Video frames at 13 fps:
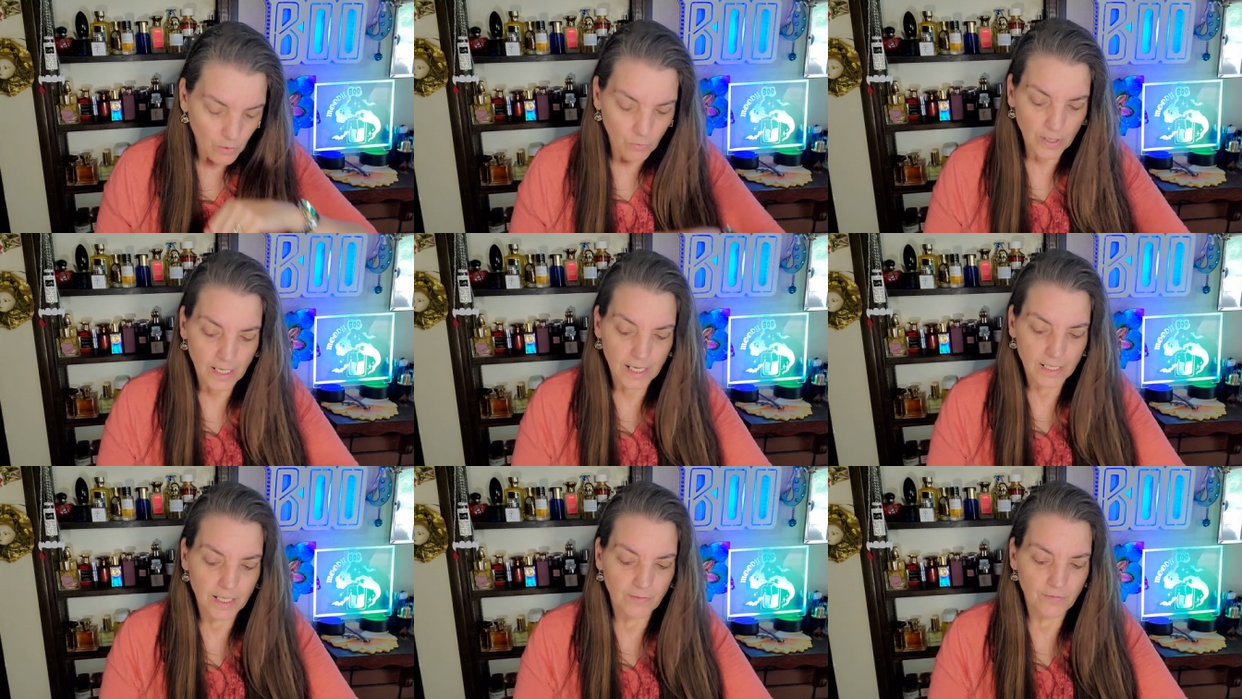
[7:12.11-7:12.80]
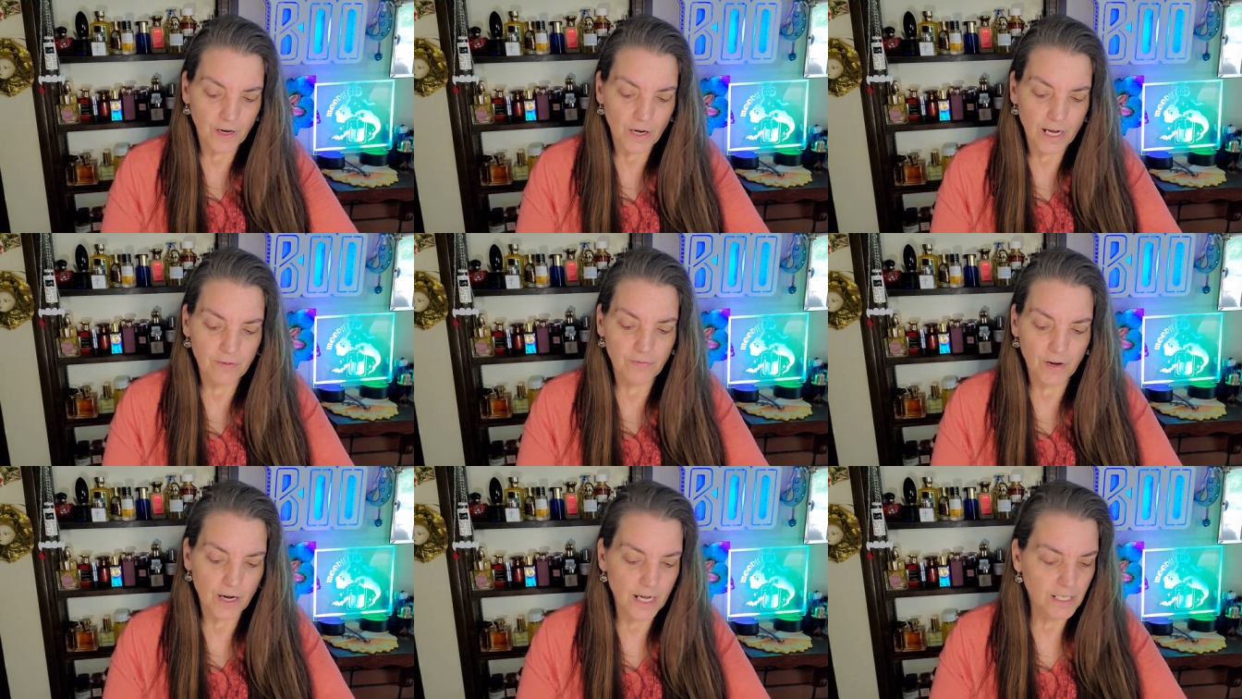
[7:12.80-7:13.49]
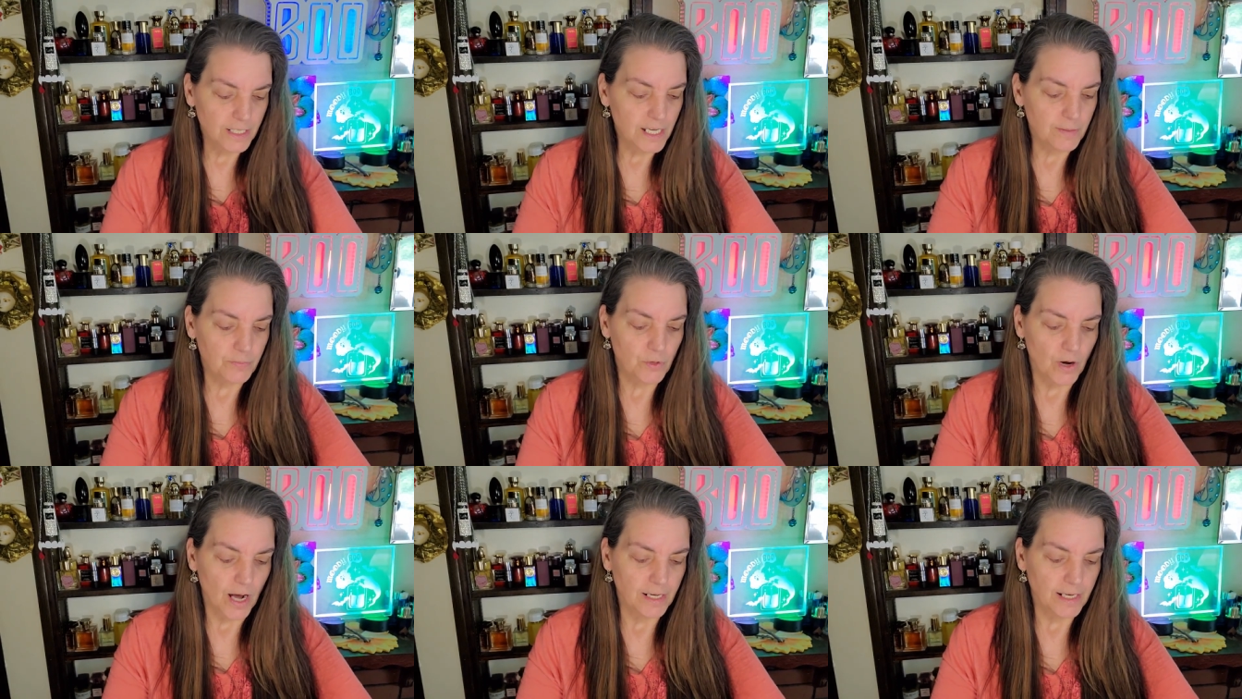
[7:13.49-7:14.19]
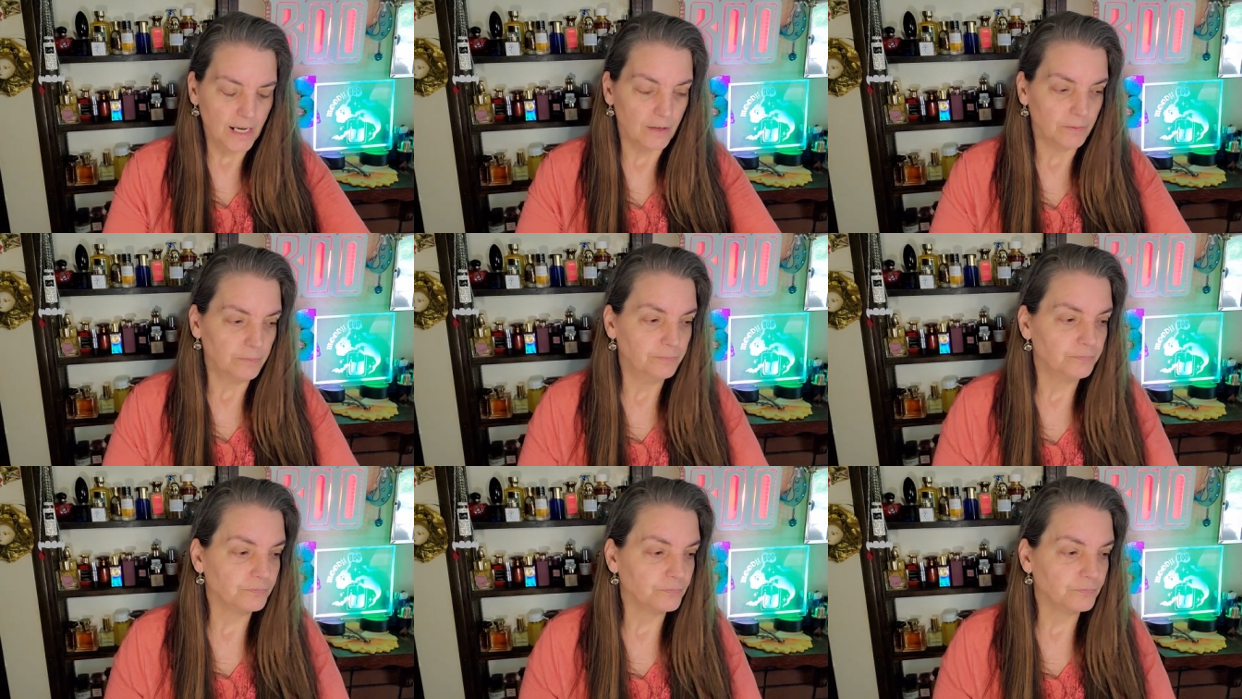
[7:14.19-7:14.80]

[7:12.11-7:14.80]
When, in the very, very deep dry down,